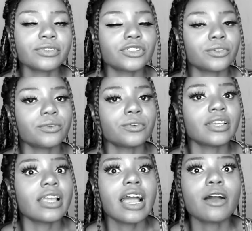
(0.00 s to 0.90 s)
So
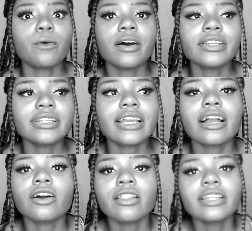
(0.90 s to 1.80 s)
I wanted like I
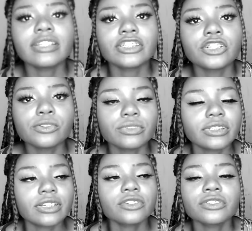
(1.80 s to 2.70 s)
got like these cute
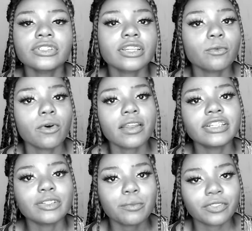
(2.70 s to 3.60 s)
stickers and I wanted
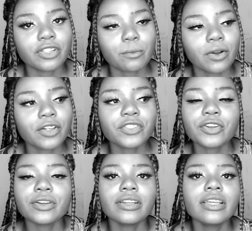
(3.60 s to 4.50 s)
to put them on
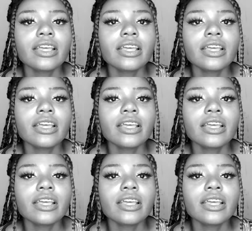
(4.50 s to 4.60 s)
there